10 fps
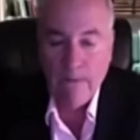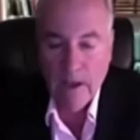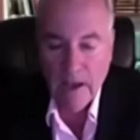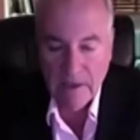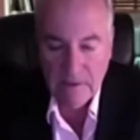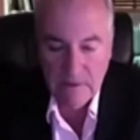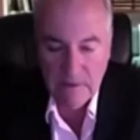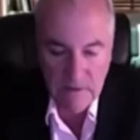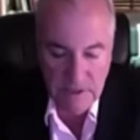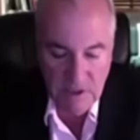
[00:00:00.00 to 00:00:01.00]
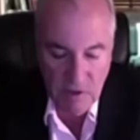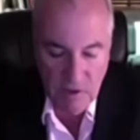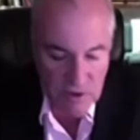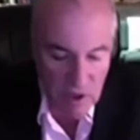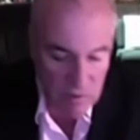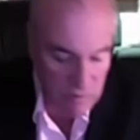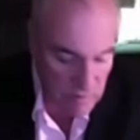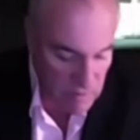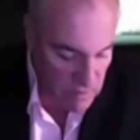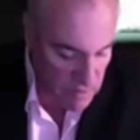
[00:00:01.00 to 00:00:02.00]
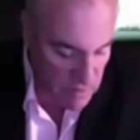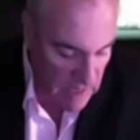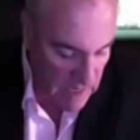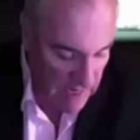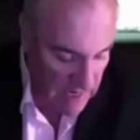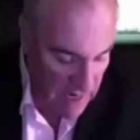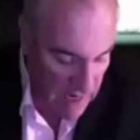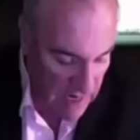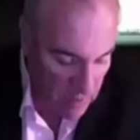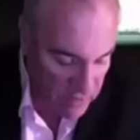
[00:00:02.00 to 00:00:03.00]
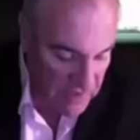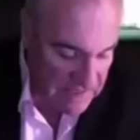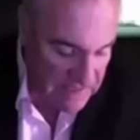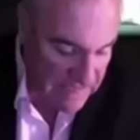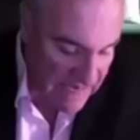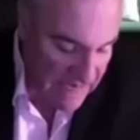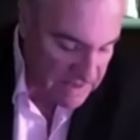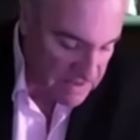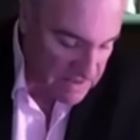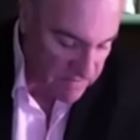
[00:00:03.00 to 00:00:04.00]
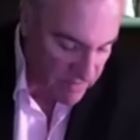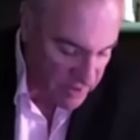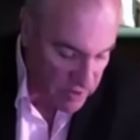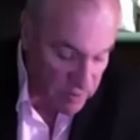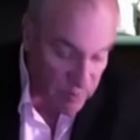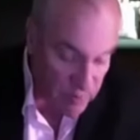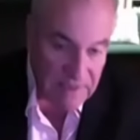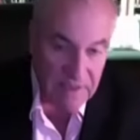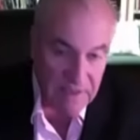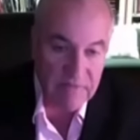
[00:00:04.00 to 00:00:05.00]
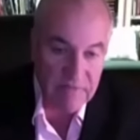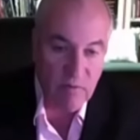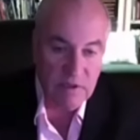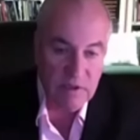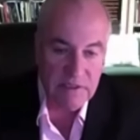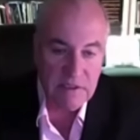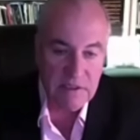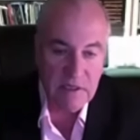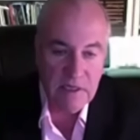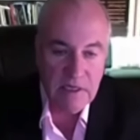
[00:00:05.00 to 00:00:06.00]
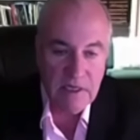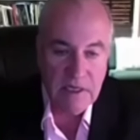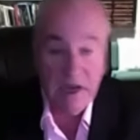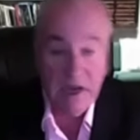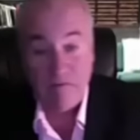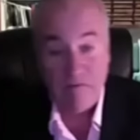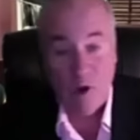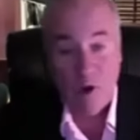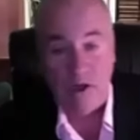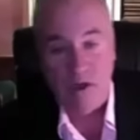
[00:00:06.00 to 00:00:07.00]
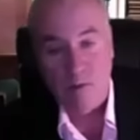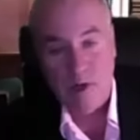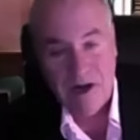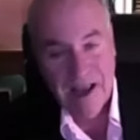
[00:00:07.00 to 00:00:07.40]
And so I don't think that is a very good precedent for this novel argument. And I